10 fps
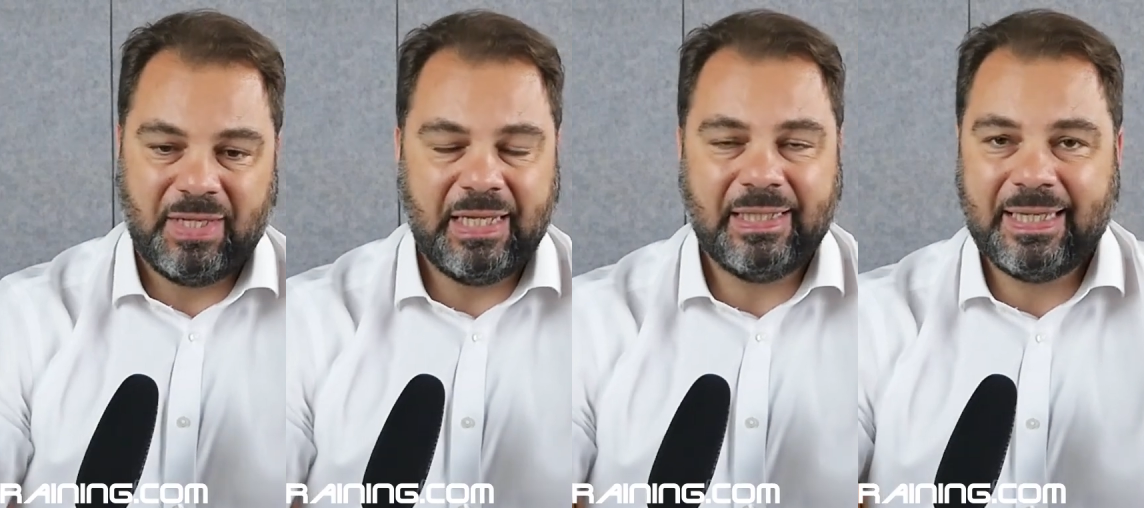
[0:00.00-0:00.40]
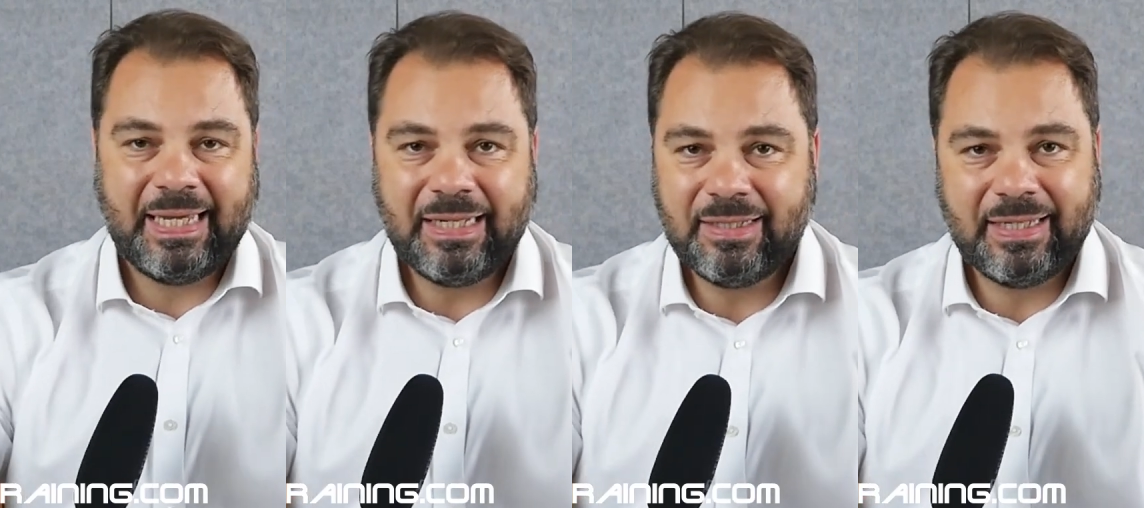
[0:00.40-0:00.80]
It
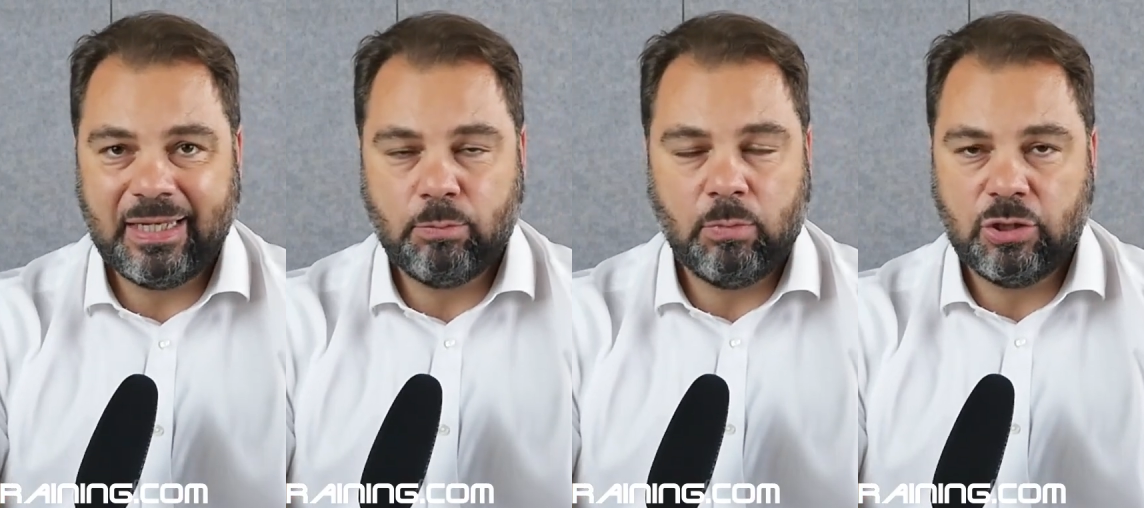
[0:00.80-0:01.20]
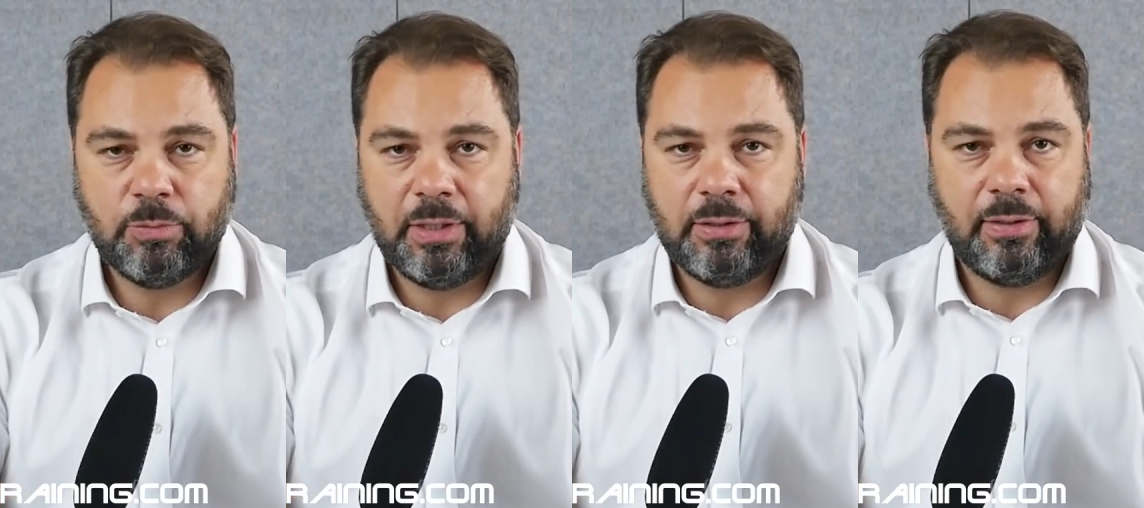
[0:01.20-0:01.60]
can't get much
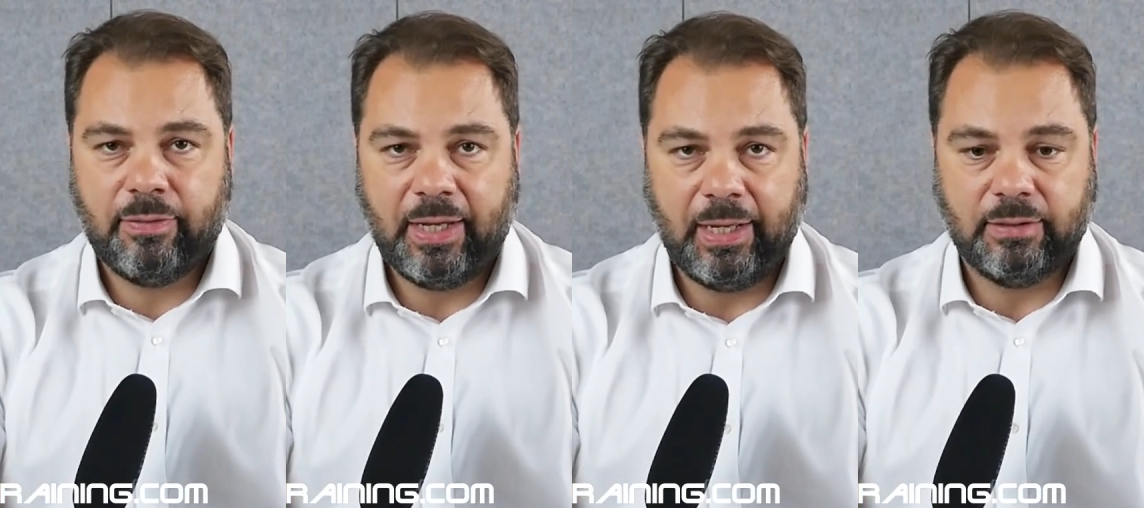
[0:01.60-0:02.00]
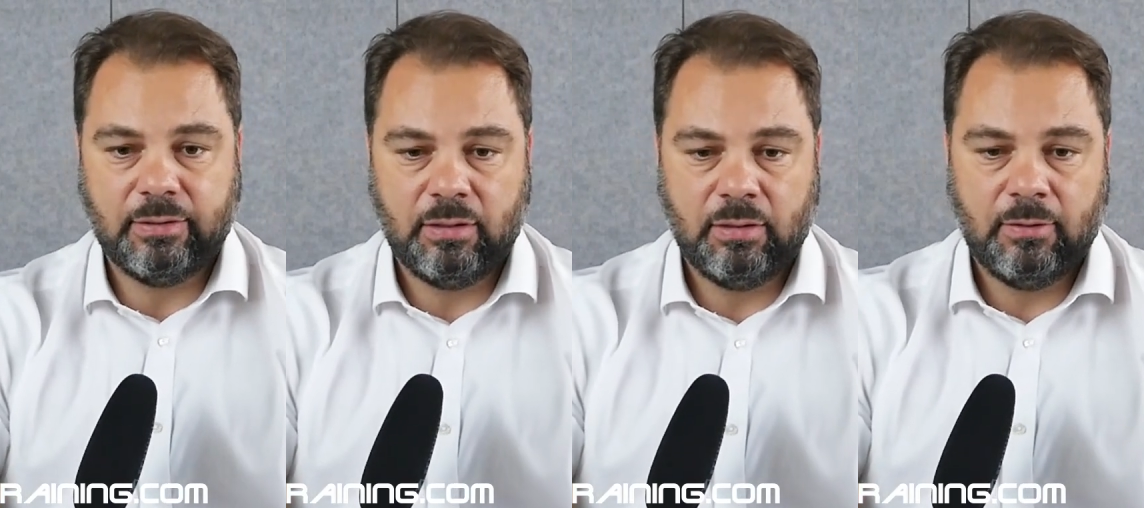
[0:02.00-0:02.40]
better than that.